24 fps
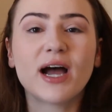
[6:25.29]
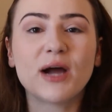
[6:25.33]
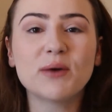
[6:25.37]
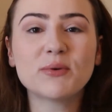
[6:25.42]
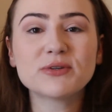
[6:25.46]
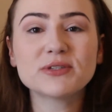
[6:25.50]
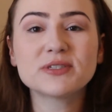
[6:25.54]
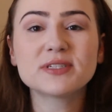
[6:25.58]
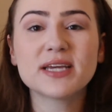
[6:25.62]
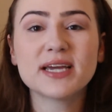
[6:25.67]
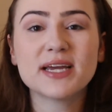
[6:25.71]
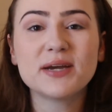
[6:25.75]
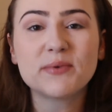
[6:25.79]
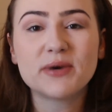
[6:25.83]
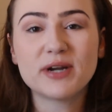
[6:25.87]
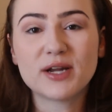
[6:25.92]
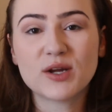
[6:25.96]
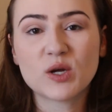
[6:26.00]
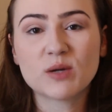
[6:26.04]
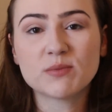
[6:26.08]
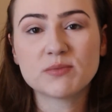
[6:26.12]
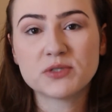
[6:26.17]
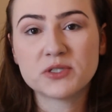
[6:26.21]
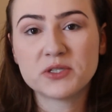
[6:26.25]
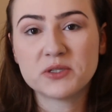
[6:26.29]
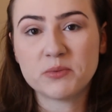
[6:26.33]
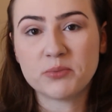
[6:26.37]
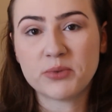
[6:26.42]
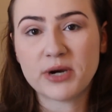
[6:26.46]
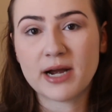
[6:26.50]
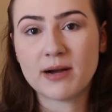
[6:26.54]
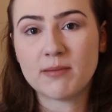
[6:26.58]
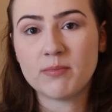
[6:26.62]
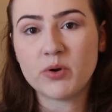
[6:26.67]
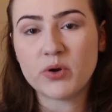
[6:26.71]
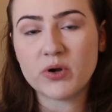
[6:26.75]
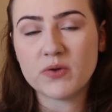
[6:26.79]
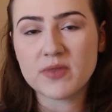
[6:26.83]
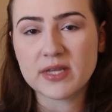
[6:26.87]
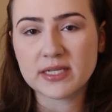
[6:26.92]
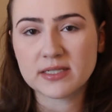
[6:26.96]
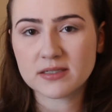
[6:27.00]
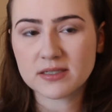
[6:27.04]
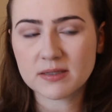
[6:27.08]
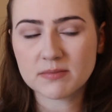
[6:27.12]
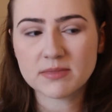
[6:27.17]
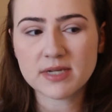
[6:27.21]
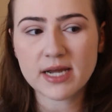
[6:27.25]
I will say when it comes to the brow bone
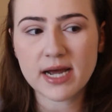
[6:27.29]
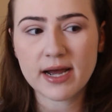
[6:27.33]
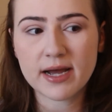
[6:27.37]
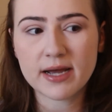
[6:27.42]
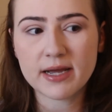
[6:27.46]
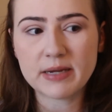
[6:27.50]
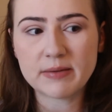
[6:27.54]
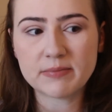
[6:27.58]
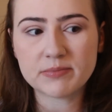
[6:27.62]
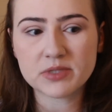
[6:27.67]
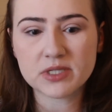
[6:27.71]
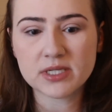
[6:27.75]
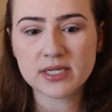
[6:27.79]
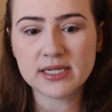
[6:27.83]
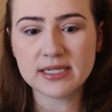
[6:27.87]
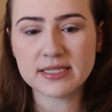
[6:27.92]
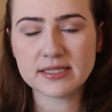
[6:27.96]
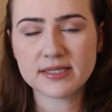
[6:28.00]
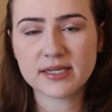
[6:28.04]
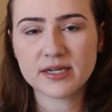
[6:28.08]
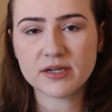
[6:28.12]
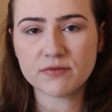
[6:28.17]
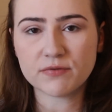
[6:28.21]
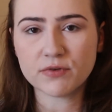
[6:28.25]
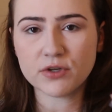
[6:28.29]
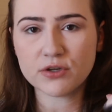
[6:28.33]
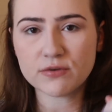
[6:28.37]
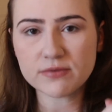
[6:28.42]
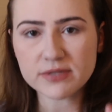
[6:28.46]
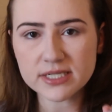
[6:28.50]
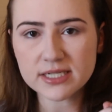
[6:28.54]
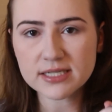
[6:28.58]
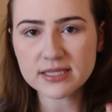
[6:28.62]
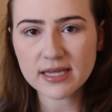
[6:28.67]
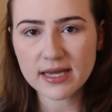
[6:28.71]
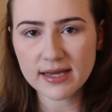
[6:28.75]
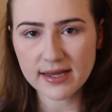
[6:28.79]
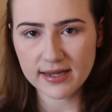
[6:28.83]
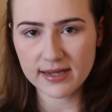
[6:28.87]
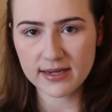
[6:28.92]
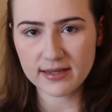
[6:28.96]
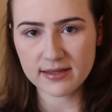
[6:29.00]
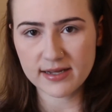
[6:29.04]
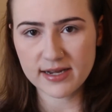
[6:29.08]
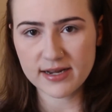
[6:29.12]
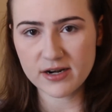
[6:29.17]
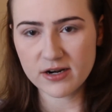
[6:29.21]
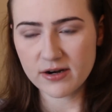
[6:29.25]
that sometimes instead of using the
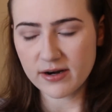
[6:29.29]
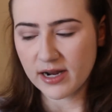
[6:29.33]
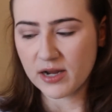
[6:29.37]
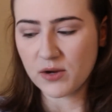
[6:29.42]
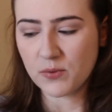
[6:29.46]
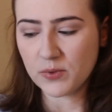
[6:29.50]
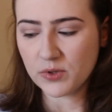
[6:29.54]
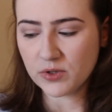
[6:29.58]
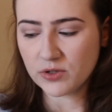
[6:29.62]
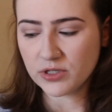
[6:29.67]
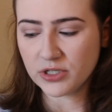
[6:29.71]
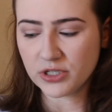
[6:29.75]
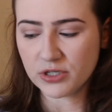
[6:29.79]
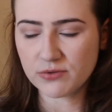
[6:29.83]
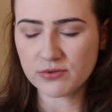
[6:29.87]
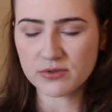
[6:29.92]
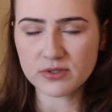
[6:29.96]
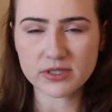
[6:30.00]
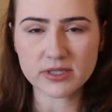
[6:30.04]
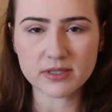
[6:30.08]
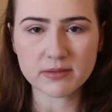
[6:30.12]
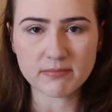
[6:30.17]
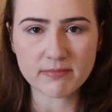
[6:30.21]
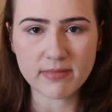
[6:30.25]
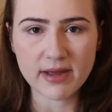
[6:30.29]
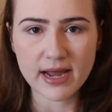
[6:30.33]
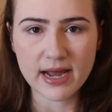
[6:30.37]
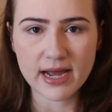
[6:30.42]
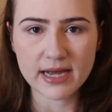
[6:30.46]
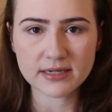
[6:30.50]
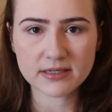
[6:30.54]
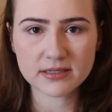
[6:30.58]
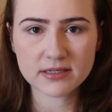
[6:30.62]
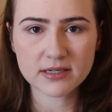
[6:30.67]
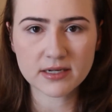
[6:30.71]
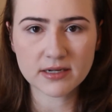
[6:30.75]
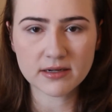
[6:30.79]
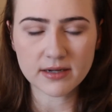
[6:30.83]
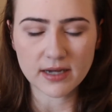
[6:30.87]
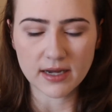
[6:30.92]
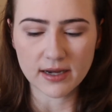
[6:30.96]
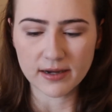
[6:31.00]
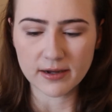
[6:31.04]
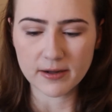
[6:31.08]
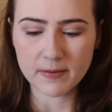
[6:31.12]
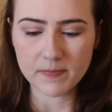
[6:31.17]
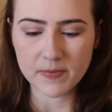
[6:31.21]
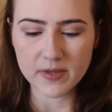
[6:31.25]
highlighter, I will use the matte
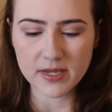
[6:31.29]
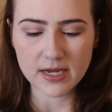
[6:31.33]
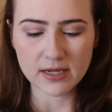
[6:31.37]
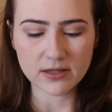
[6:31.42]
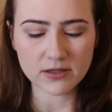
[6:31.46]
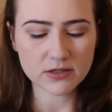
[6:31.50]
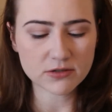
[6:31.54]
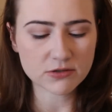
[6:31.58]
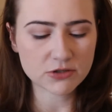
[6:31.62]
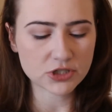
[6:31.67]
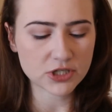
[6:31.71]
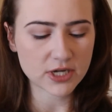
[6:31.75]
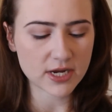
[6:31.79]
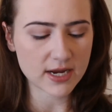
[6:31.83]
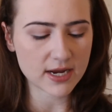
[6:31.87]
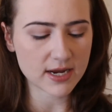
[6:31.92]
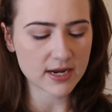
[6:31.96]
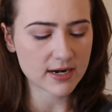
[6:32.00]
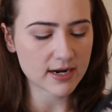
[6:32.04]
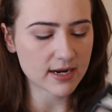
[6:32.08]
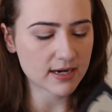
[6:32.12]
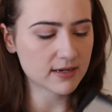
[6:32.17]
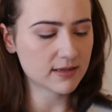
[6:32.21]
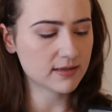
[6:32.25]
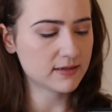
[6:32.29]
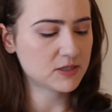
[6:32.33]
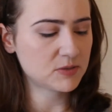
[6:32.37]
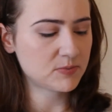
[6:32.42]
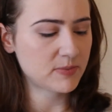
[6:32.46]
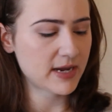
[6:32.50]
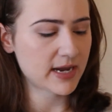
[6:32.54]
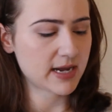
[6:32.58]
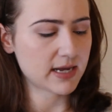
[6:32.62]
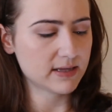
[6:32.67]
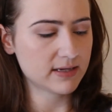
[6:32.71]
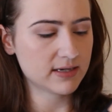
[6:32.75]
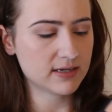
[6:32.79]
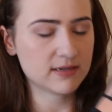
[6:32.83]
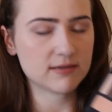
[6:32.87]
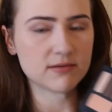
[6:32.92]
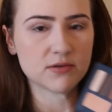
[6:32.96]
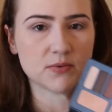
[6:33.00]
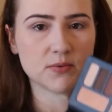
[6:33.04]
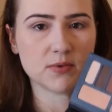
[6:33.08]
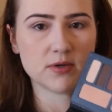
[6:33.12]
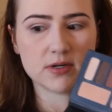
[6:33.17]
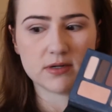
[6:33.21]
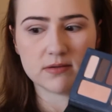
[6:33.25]
yellow shade out of this palette,
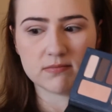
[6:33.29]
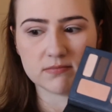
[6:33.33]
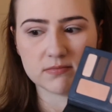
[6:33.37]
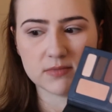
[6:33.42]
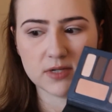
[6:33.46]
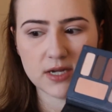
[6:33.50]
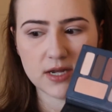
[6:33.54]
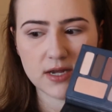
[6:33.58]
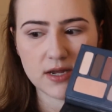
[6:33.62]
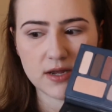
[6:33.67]
the one